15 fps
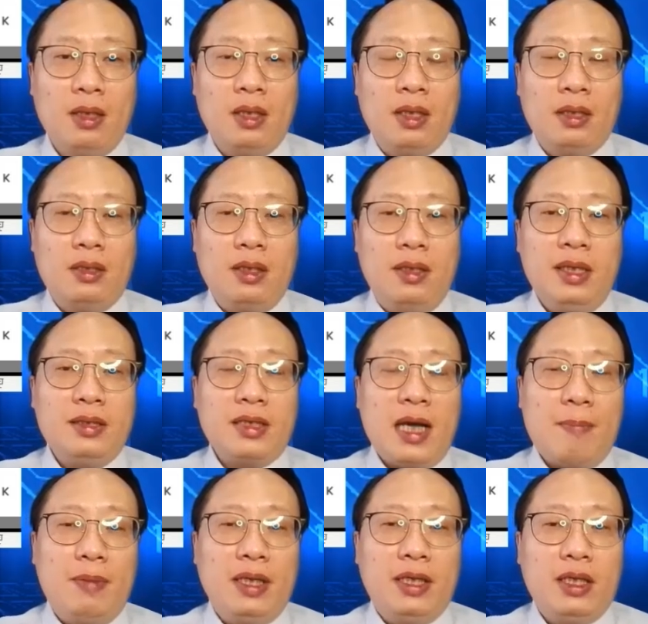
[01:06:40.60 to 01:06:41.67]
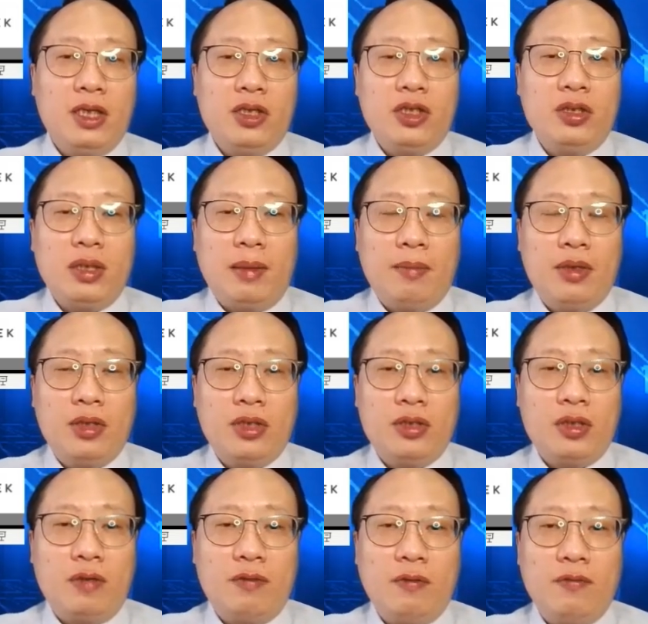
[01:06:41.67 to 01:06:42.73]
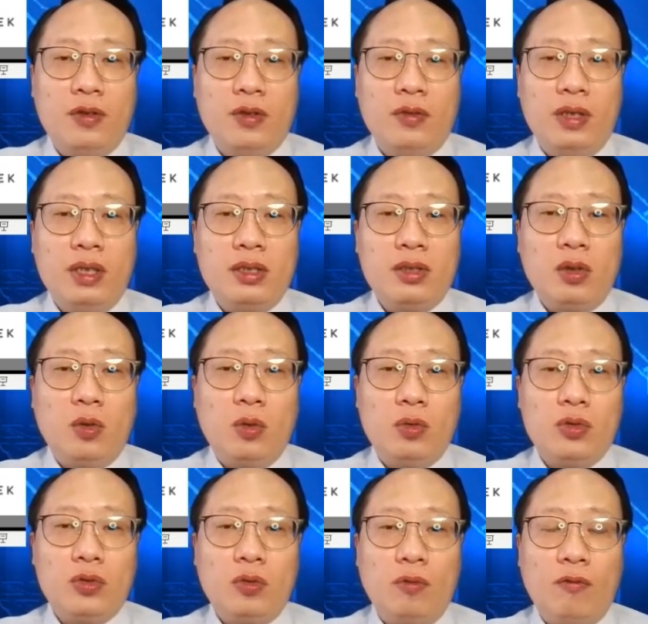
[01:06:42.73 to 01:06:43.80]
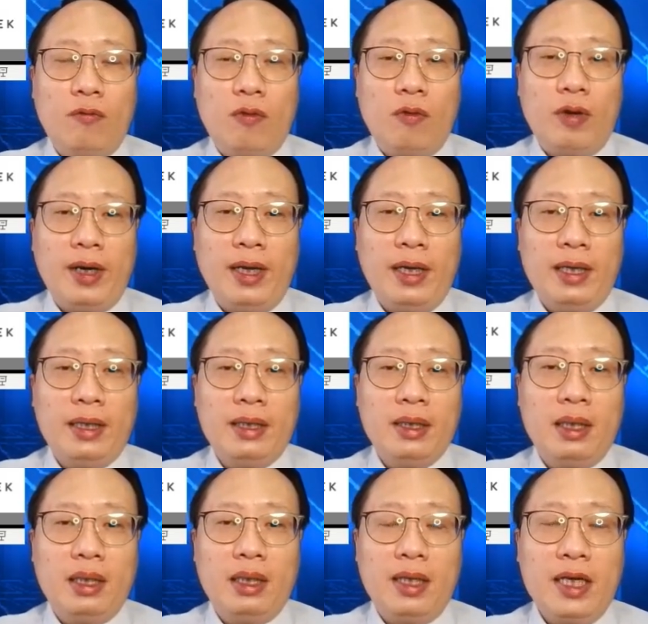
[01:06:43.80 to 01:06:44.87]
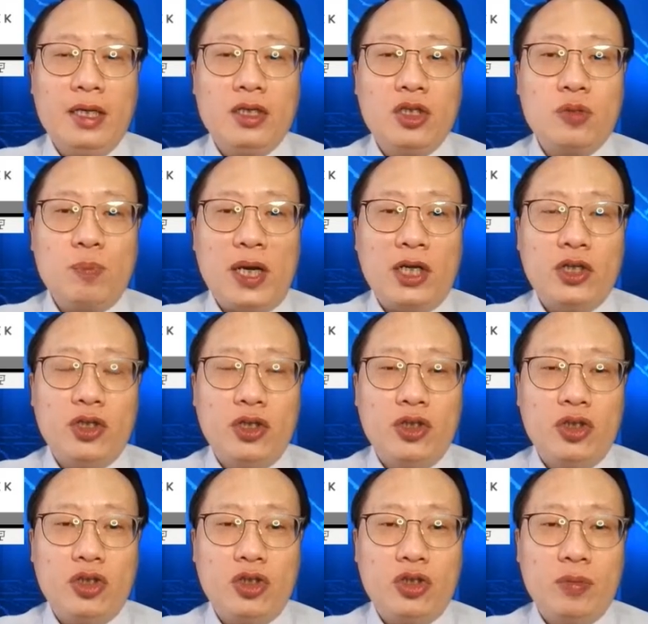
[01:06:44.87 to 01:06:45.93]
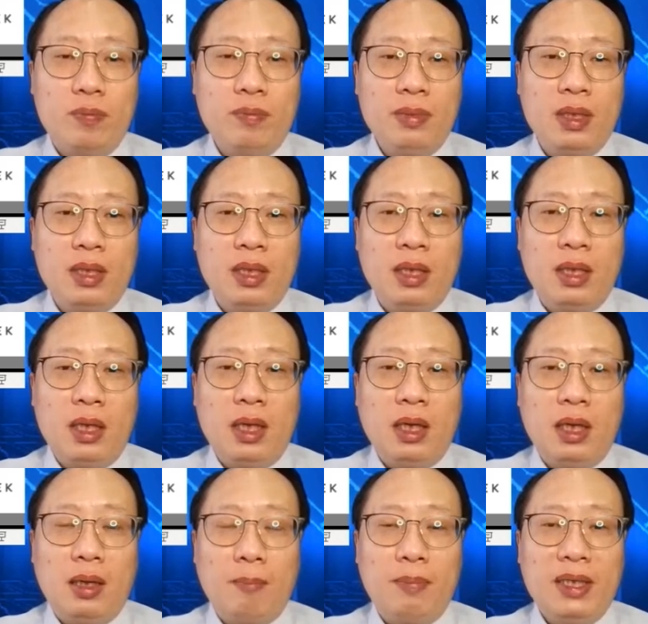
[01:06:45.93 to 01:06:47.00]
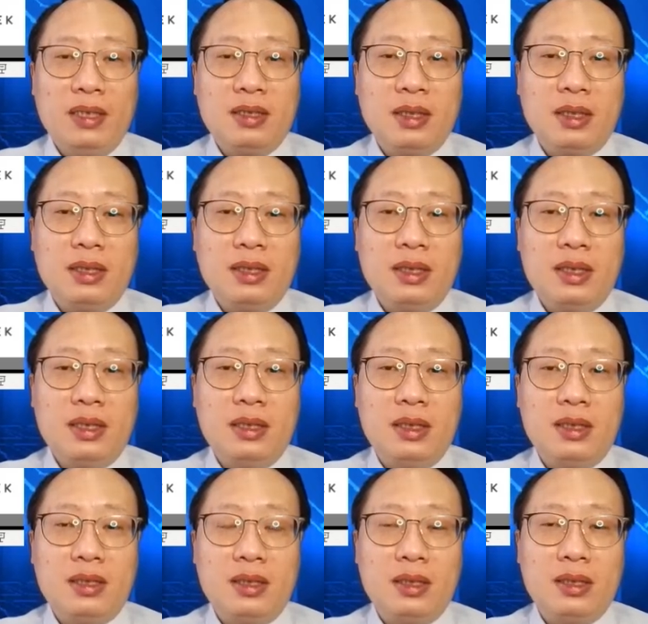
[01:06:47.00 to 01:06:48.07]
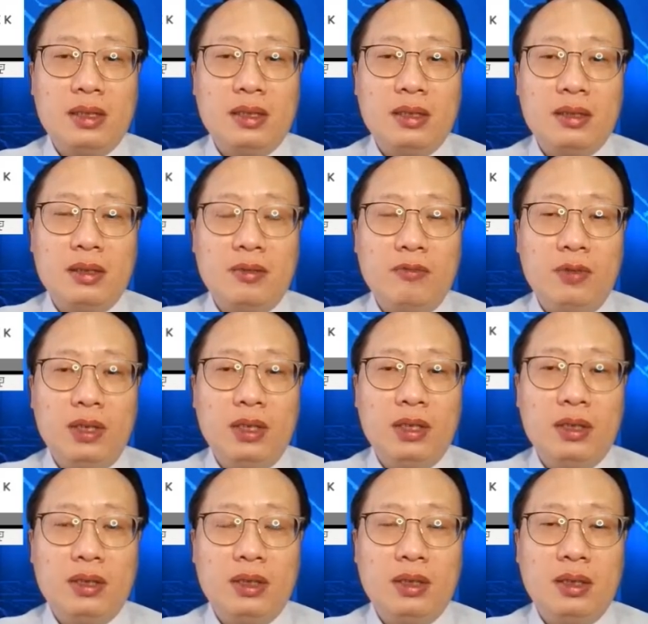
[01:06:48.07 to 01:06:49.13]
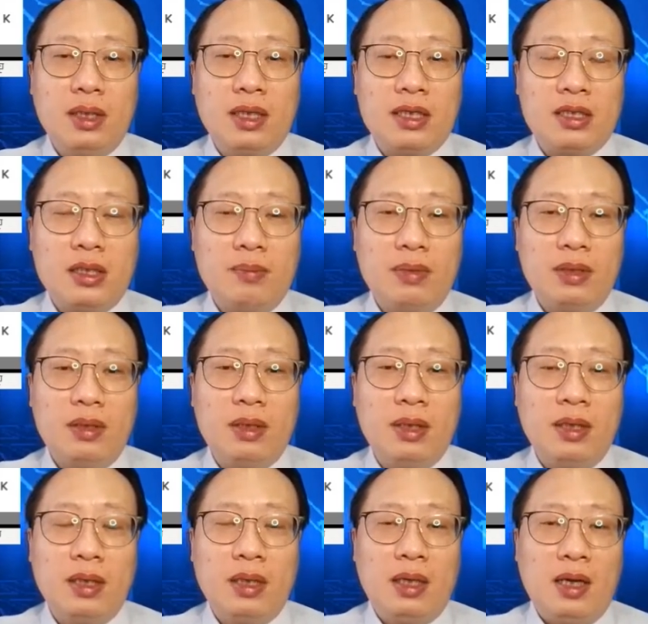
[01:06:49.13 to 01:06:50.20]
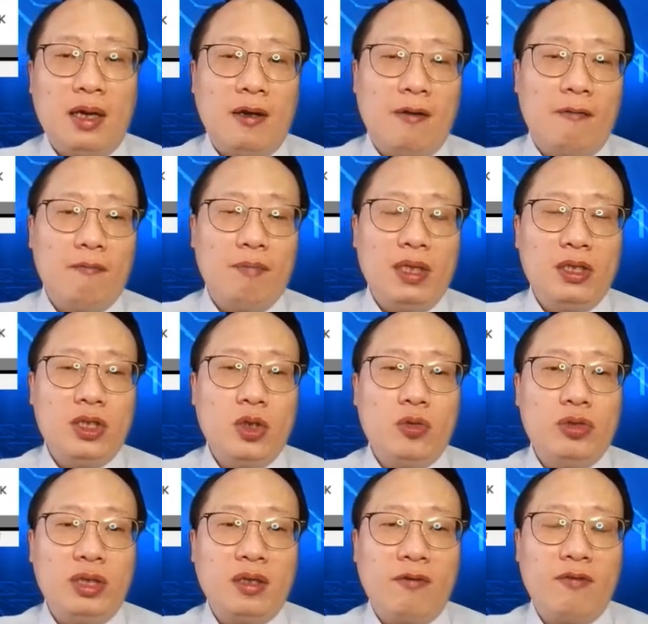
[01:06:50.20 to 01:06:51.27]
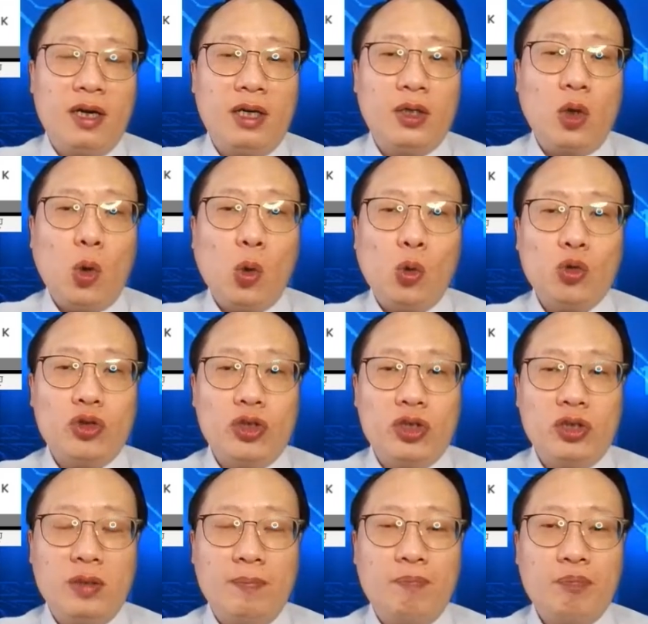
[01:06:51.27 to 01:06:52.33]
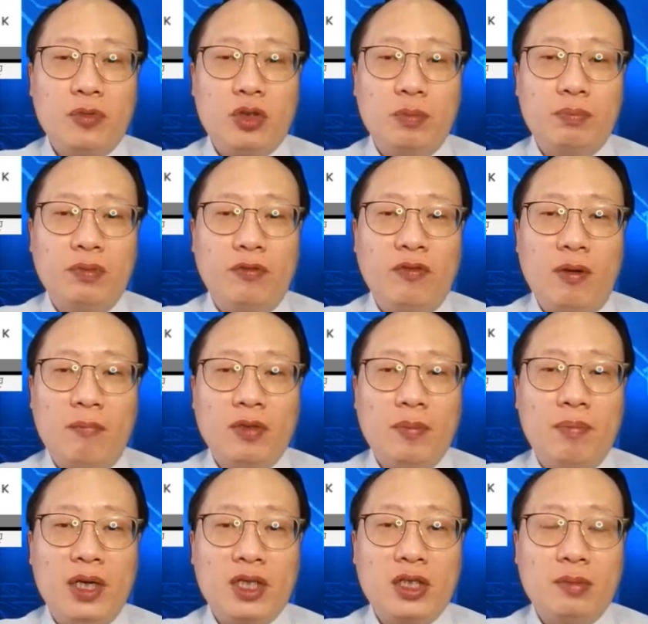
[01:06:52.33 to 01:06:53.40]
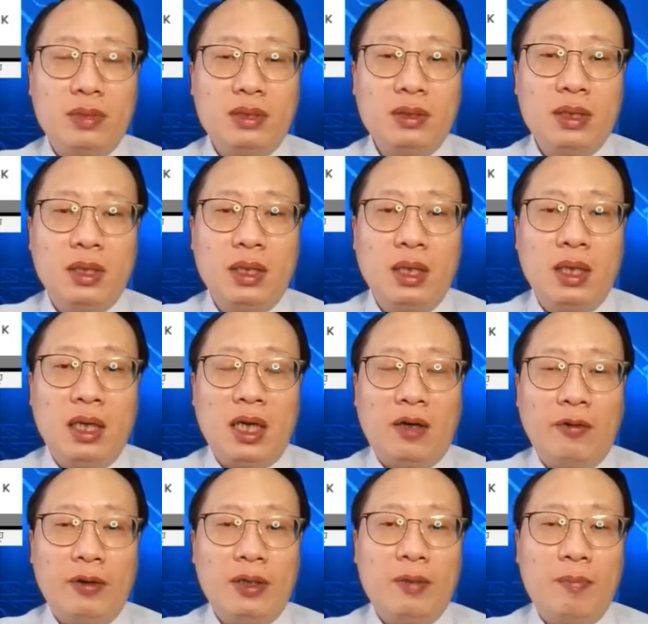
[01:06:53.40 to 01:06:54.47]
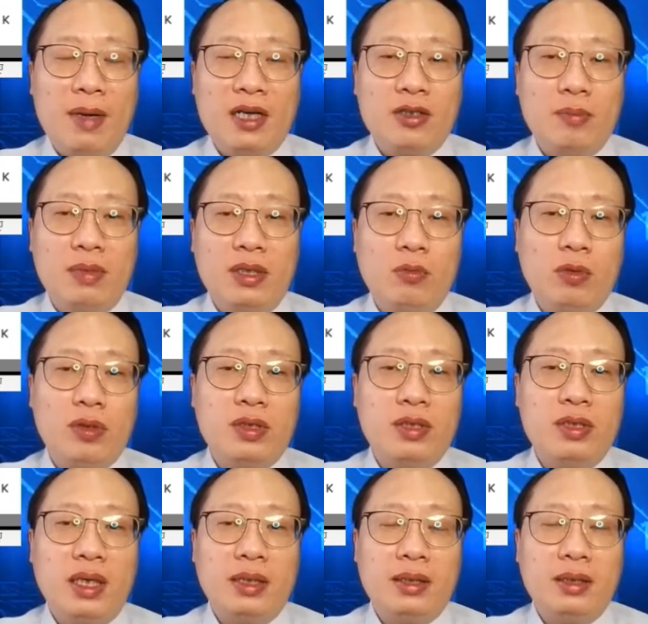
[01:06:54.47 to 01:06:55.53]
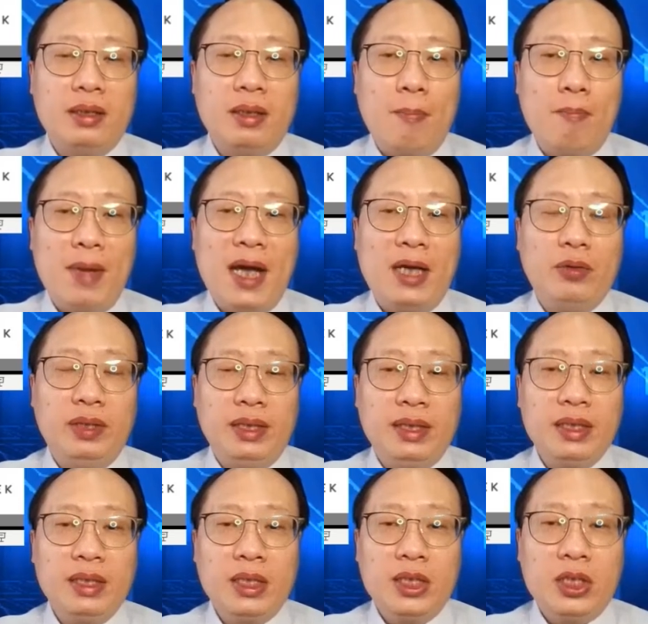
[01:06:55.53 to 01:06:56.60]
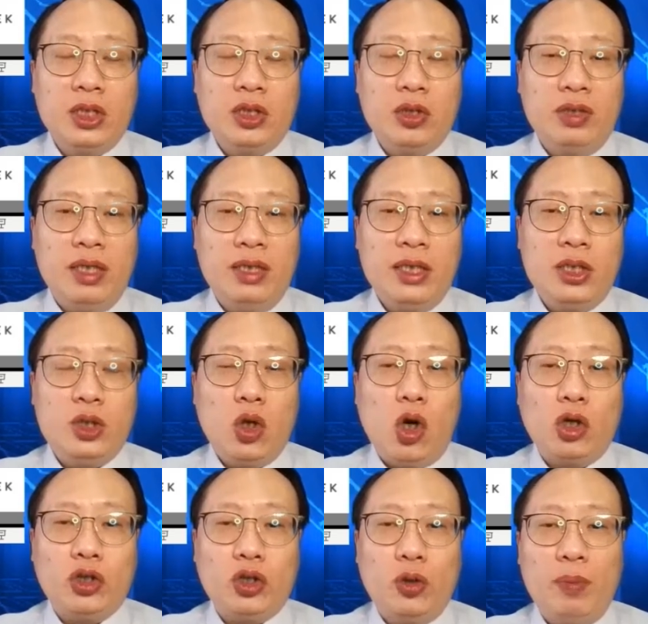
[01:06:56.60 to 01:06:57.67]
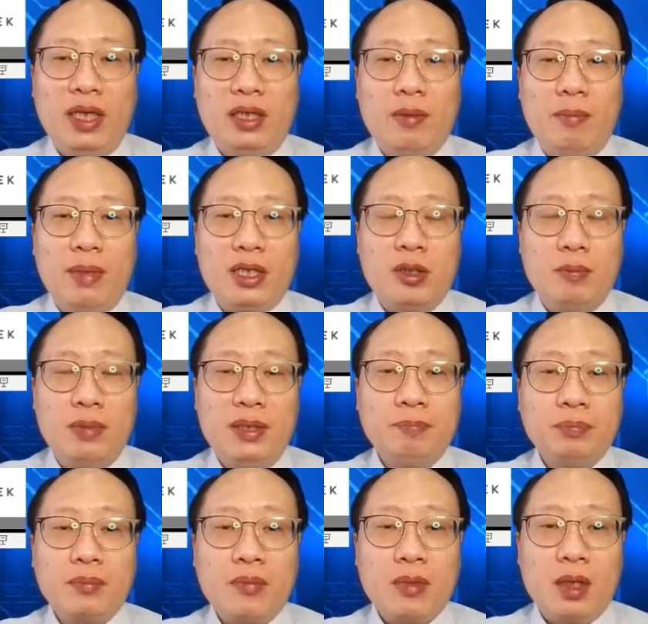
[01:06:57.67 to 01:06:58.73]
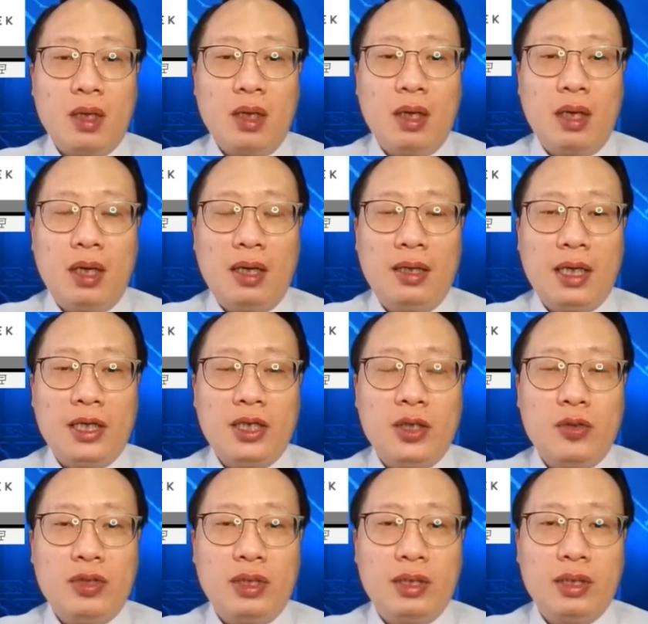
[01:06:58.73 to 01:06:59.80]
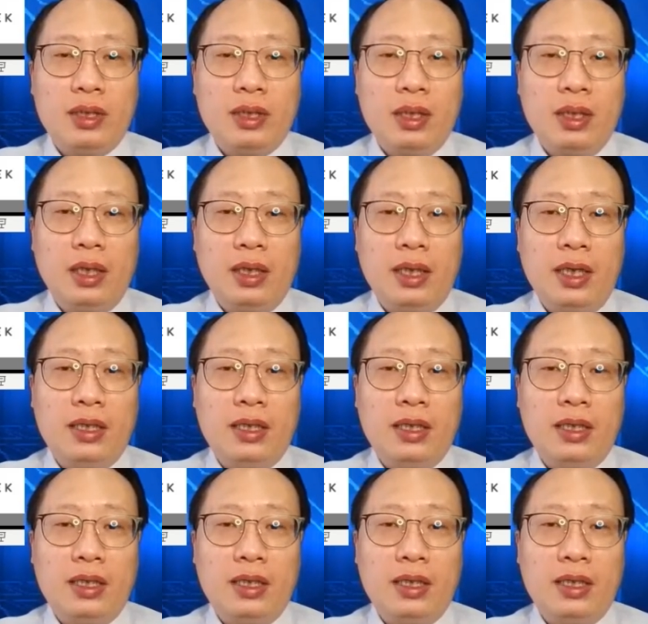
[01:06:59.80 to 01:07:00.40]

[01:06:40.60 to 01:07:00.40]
The next application I'm going to share with you is also for a inspection system. Basically, the customer have been using a very old system to perform the measurement. However, the measurement was done manually, so they need to automate the measurement, and they are using again